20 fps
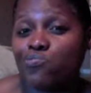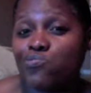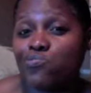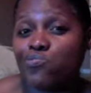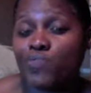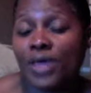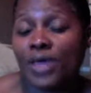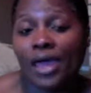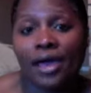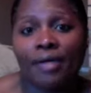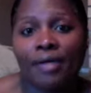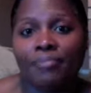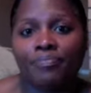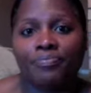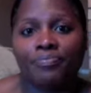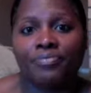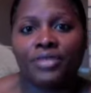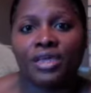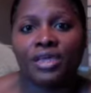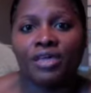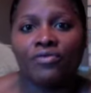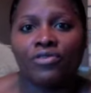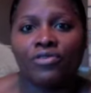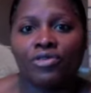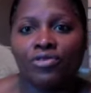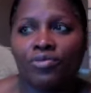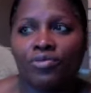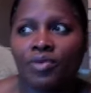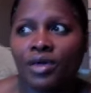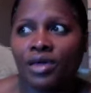yeah if
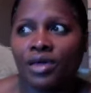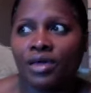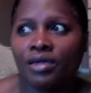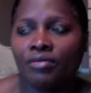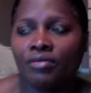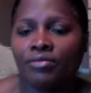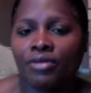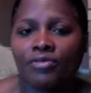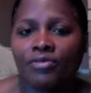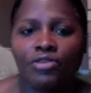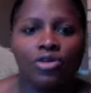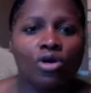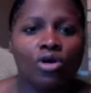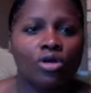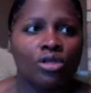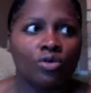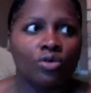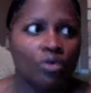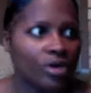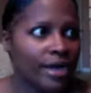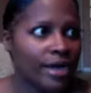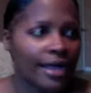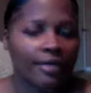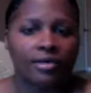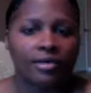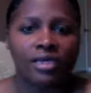you've been if you only work out